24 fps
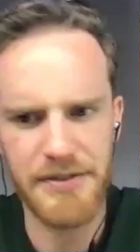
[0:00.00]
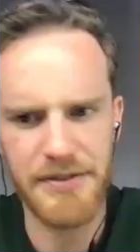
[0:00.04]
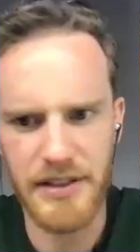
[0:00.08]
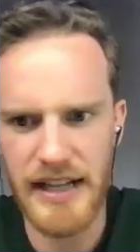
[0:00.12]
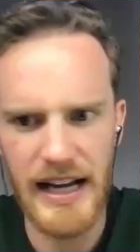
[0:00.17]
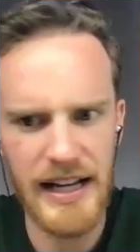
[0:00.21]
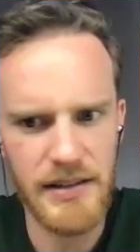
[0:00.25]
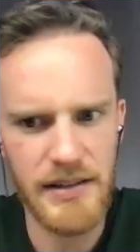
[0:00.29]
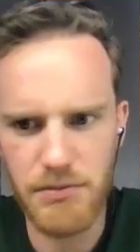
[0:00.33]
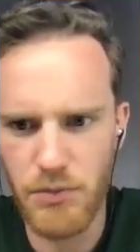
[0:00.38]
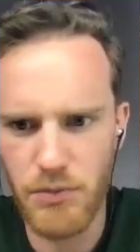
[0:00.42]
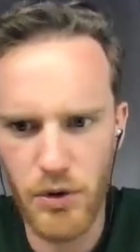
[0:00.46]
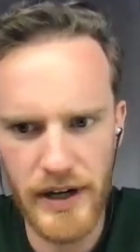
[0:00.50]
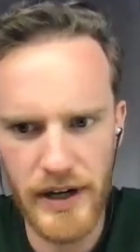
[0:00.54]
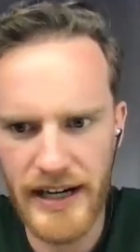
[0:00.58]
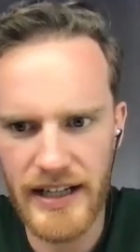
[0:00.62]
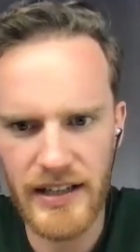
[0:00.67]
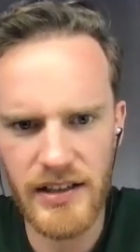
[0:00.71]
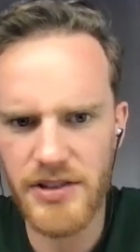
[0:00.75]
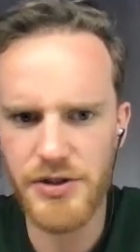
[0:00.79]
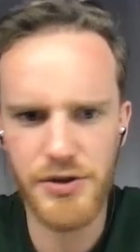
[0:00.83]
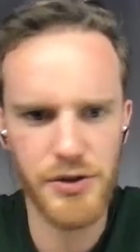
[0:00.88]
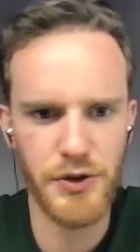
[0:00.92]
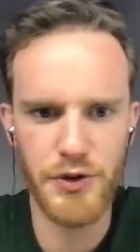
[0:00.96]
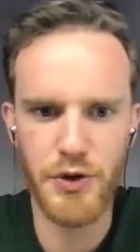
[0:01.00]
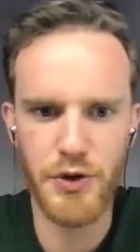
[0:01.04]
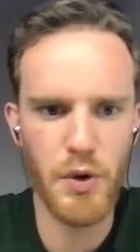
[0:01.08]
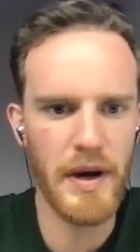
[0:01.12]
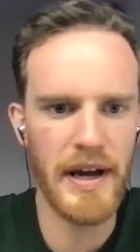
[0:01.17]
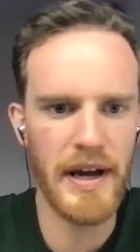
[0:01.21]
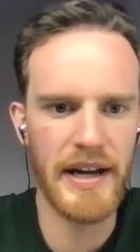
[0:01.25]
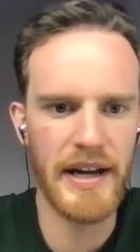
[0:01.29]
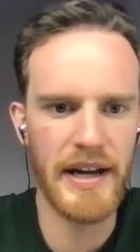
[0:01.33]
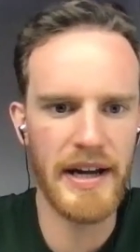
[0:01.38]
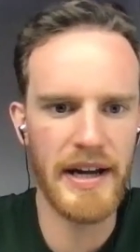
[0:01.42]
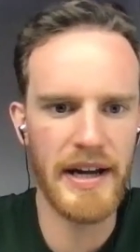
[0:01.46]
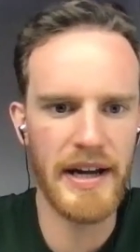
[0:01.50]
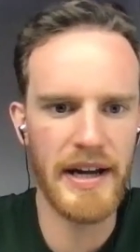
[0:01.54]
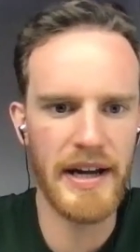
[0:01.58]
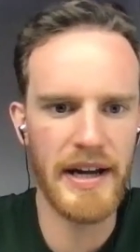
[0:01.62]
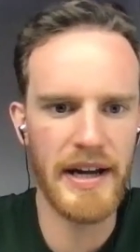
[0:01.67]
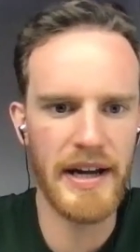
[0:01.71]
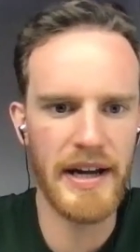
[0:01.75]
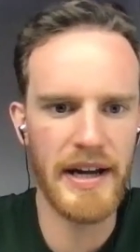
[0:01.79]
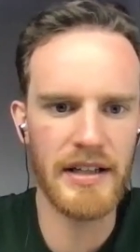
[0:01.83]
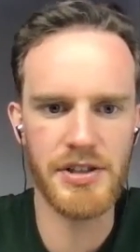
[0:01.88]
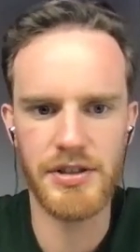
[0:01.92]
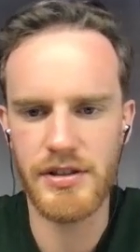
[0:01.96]
after that, more English or no
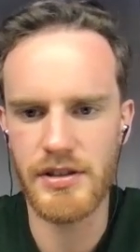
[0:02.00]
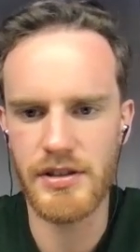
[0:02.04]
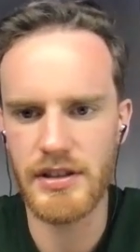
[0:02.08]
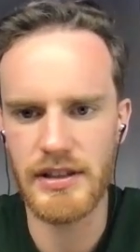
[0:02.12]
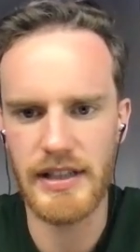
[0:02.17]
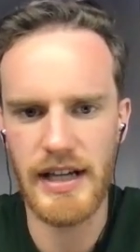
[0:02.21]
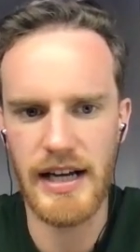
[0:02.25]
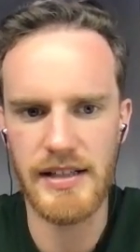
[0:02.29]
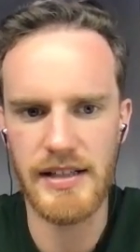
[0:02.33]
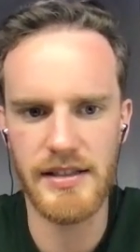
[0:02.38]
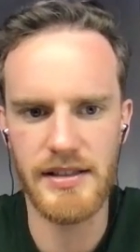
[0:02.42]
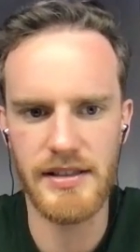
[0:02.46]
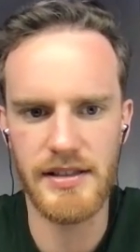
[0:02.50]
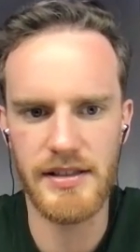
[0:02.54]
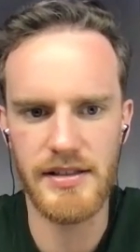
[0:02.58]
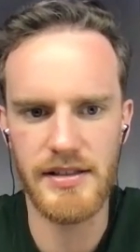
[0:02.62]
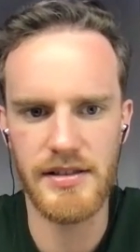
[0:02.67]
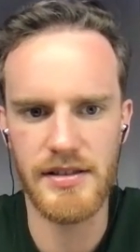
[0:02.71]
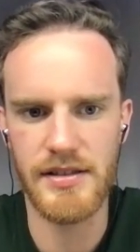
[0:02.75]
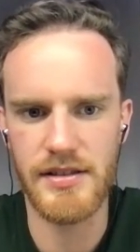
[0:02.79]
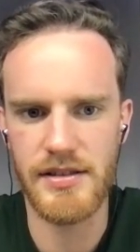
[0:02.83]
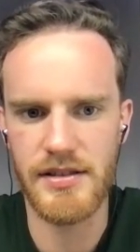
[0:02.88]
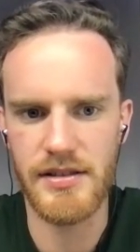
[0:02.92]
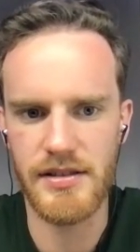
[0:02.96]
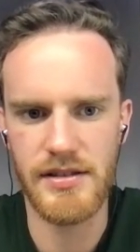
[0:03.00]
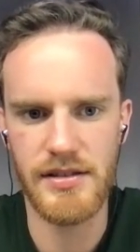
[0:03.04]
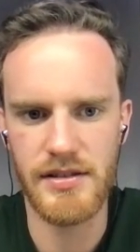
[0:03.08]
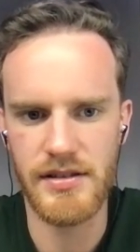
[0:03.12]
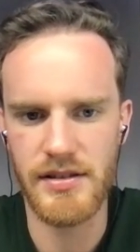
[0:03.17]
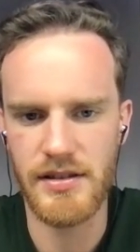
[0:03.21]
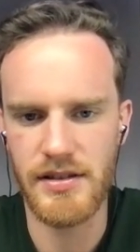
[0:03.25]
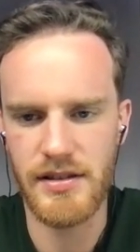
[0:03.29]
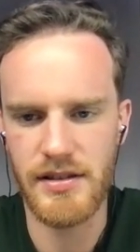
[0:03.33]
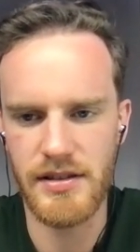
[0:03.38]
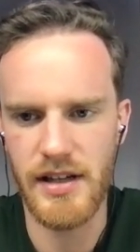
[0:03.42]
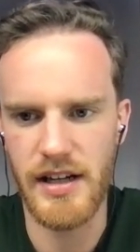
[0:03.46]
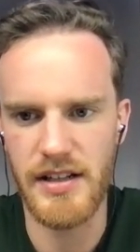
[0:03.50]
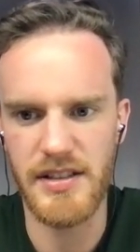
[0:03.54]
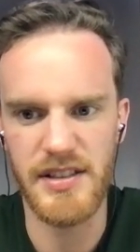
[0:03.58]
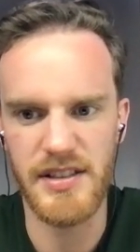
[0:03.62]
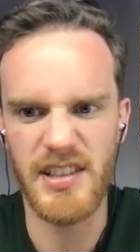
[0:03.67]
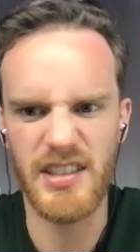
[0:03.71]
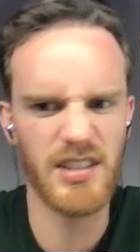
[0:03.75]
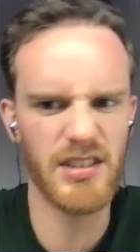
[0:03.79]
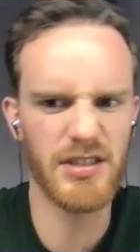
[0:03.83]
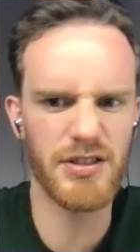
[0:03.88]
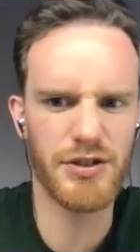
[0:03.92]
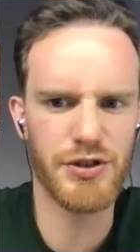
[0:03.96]
English classes
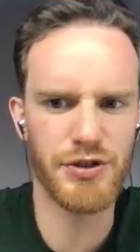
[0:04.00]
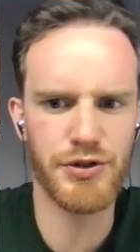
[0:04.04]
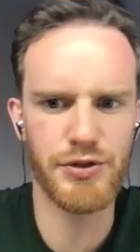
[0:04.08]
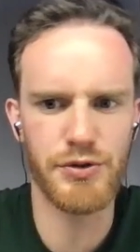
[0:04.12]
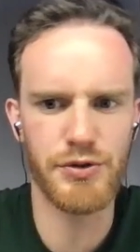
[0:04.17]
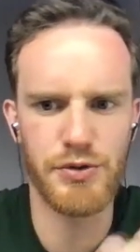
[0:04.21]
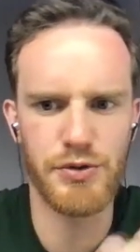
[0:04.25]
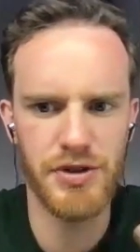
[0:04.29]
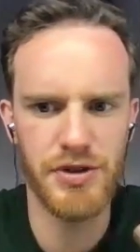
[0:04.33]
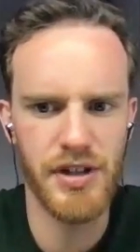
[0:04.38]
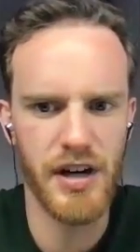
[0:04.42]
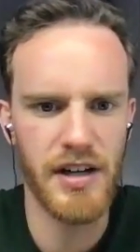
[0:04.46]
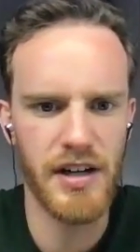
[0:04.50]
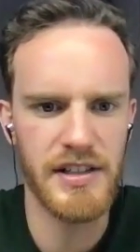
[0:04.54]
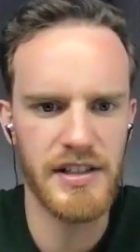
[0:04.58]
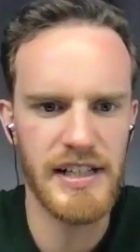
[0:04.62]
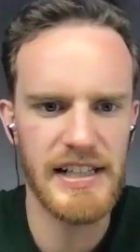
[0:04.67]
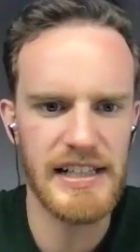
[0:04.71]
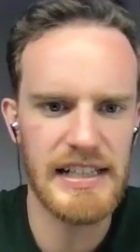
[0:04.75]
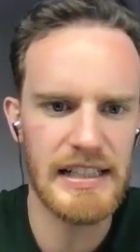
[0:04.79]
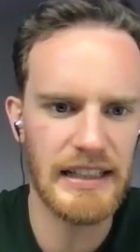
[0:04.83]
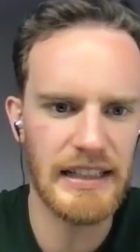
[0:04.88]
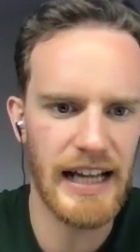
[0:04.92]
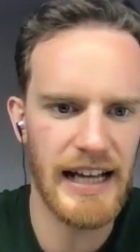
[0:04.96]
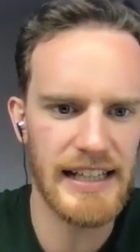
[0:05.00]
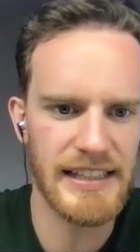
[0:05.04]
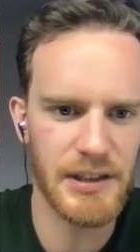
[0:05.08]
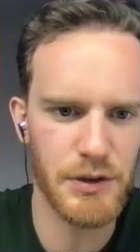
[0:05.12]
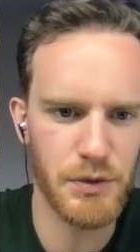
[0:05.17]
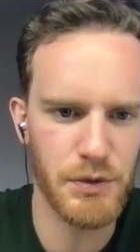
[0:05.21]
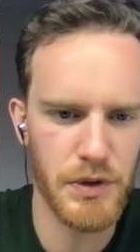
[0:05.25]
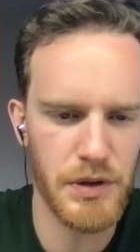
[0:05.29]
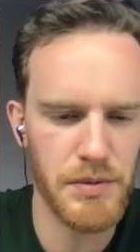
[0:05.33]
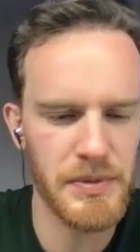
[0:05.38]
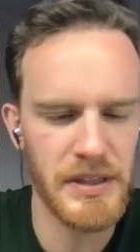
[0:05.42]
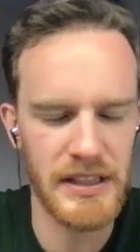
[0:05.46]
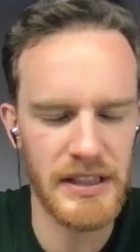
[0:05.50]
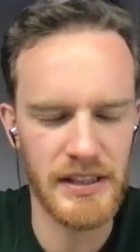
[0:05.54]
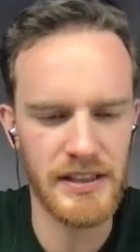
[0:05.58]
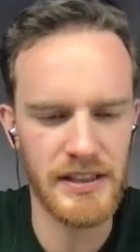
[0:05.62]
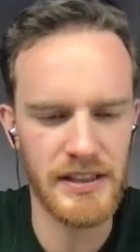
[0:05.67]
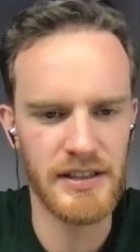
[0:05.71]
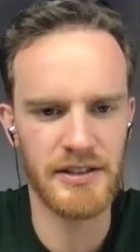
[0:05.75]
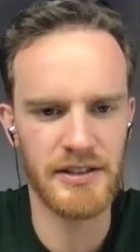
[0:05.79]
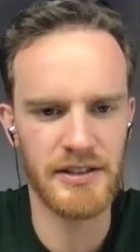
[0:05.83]
until you started taking classes with me.